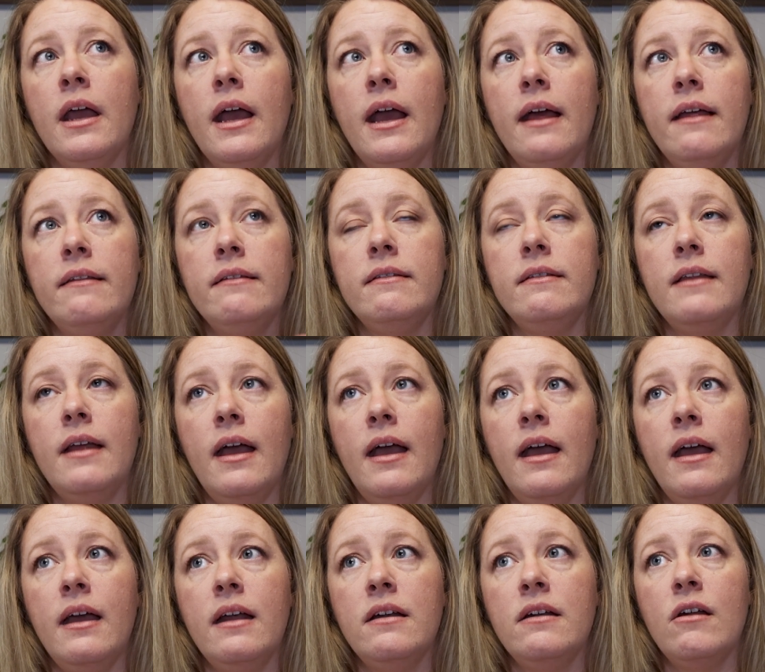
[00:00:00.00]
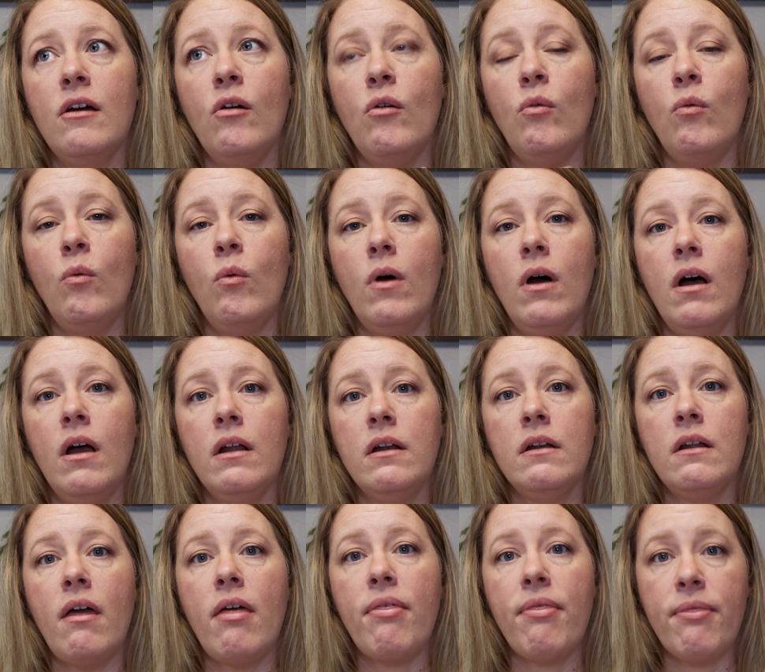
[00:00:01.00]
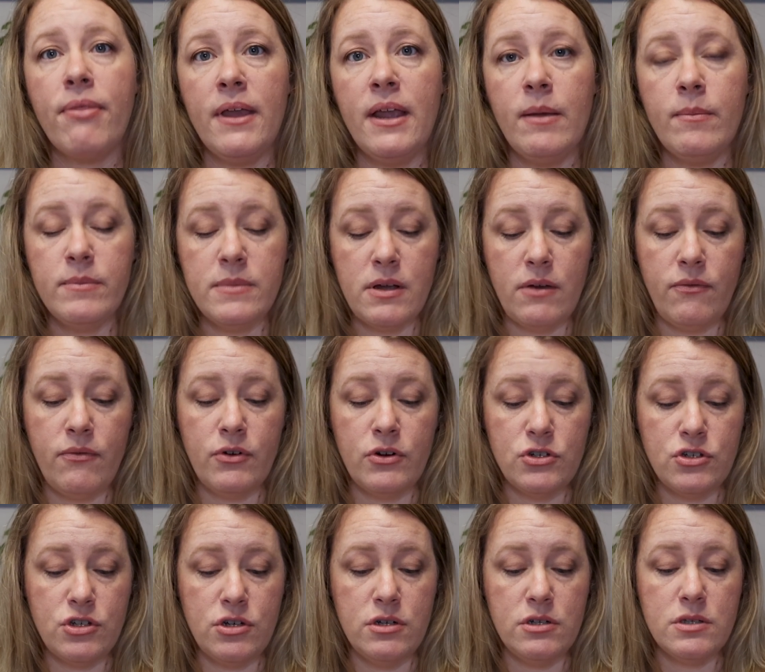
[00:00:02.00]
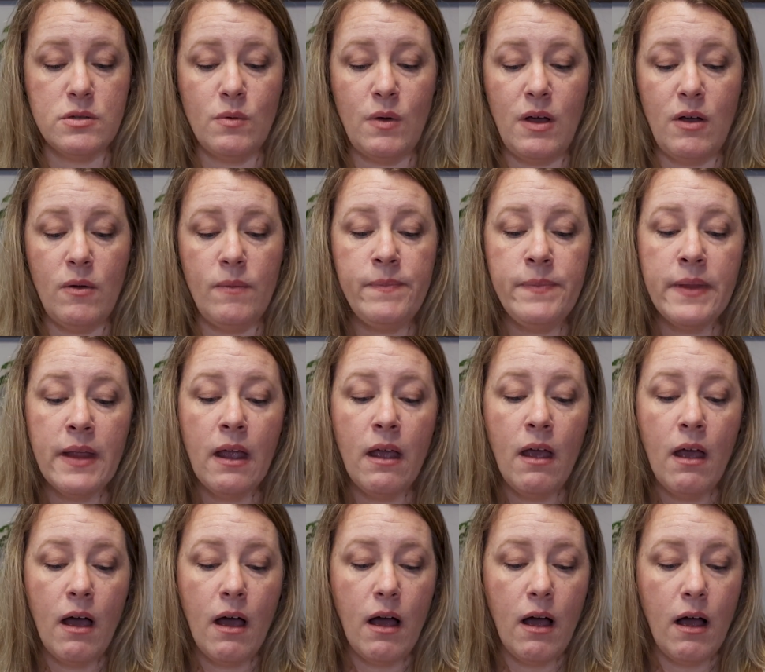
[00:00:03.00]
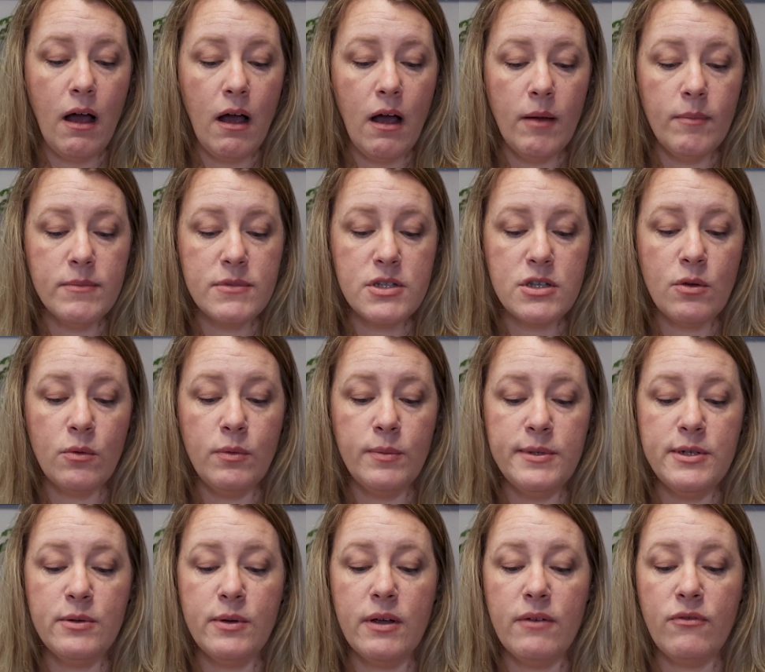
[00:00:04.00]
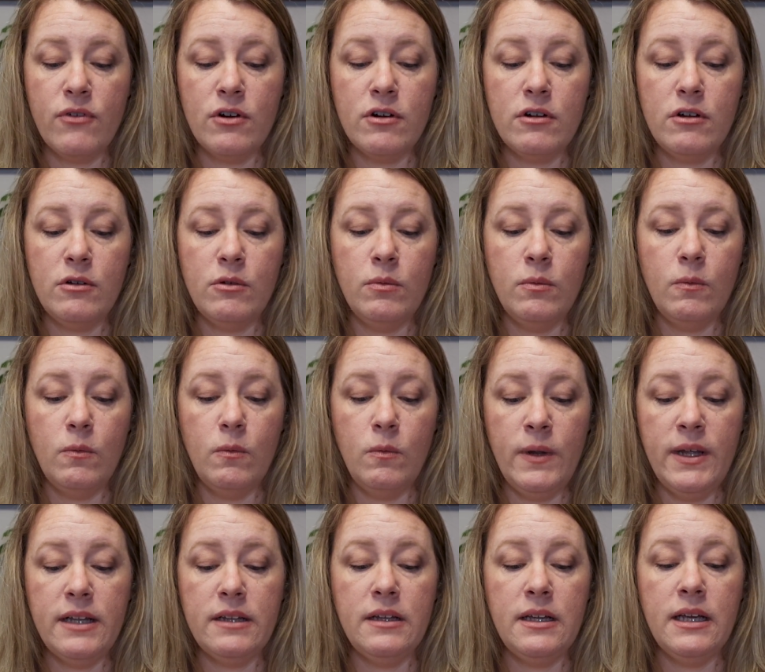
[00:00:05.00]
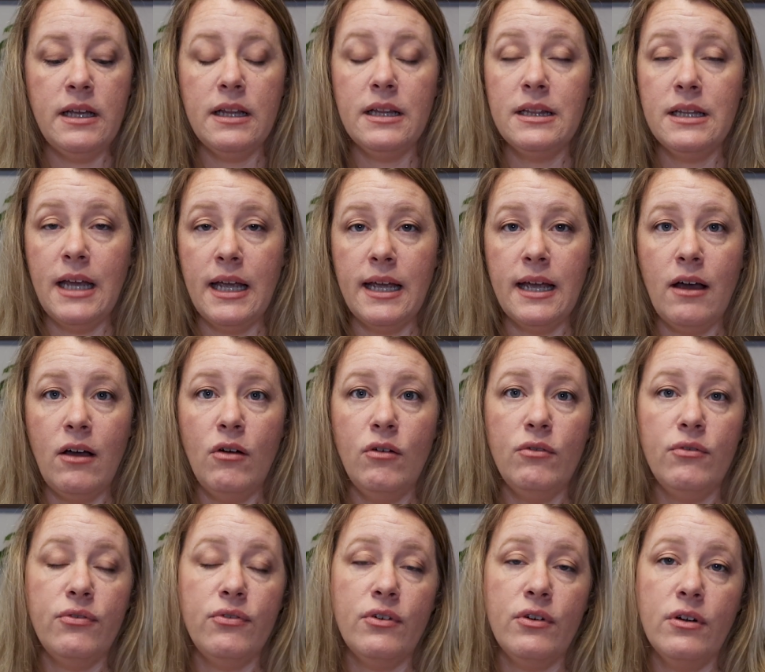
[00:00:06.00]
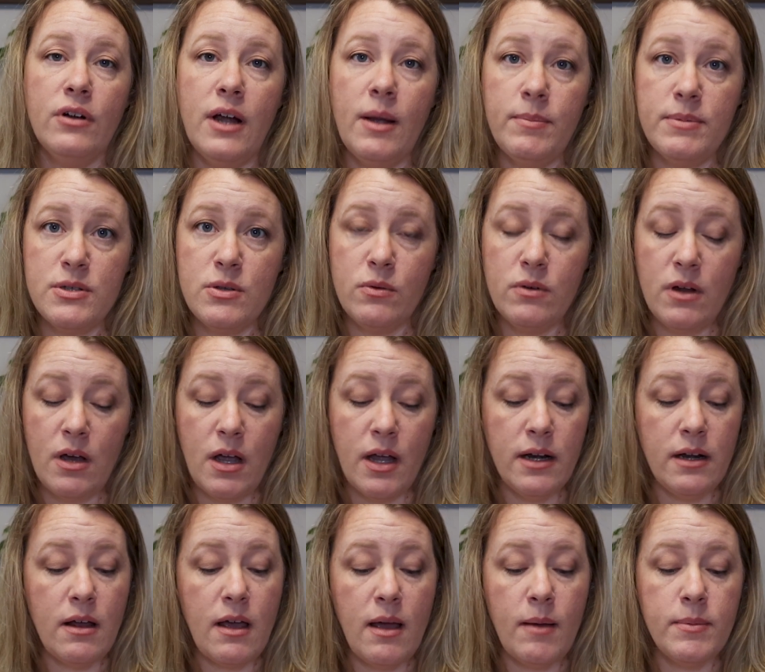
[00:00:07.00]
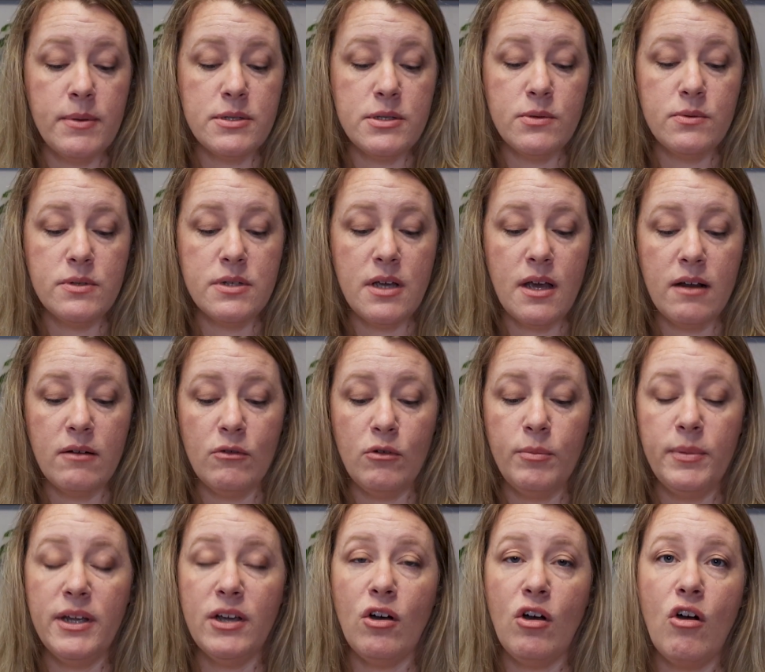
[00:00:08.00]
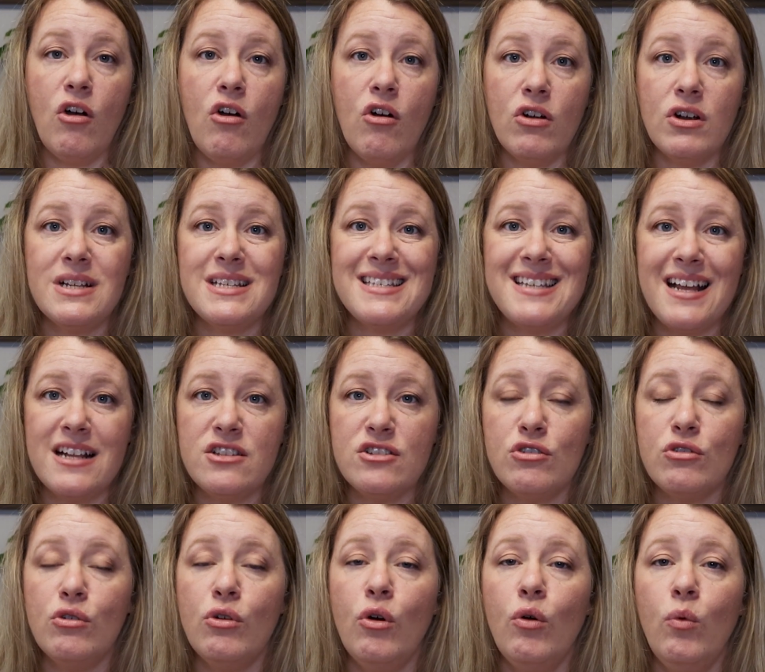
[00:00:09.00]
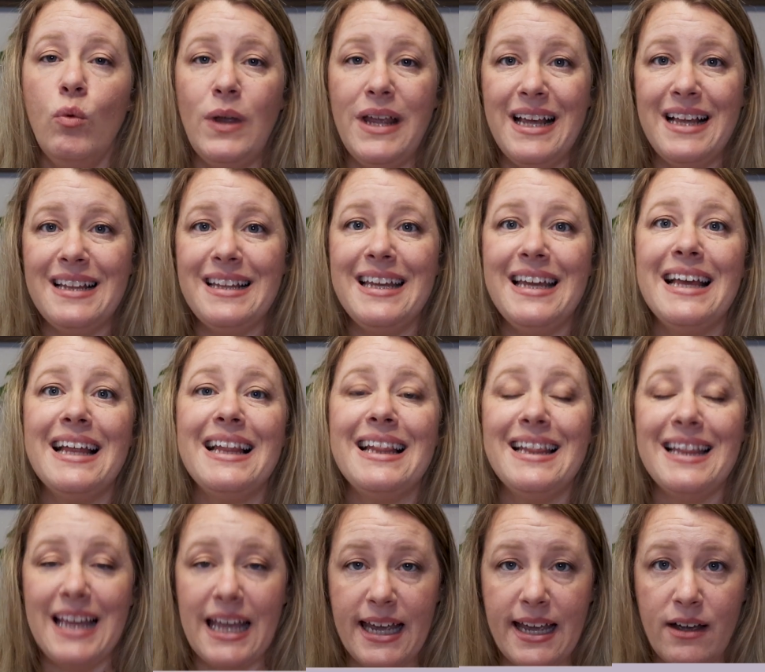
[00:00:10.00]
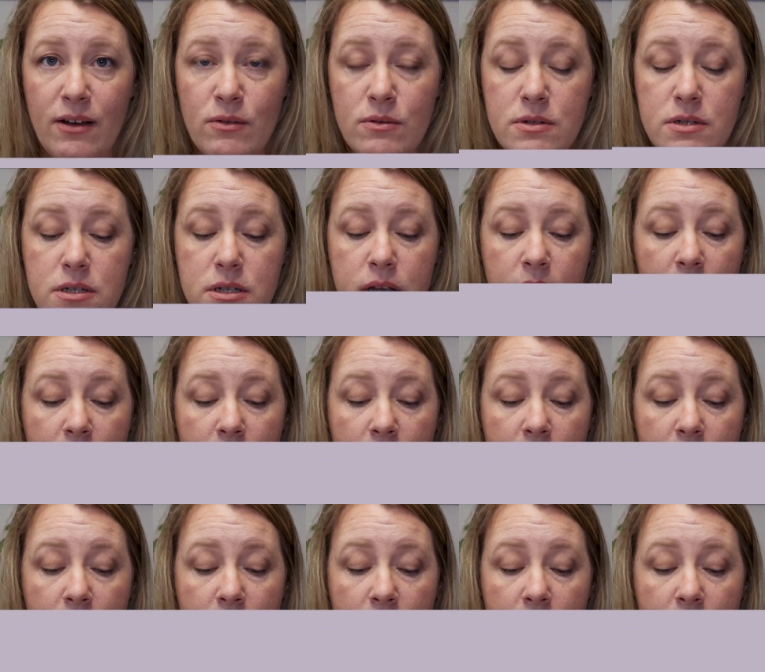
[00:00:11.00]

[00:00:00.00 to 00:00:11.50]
and then one themed version as well. Um, so we'll be doing a vertical weekly layout for episode nine. Episode ten will be a horizontal weekly layout.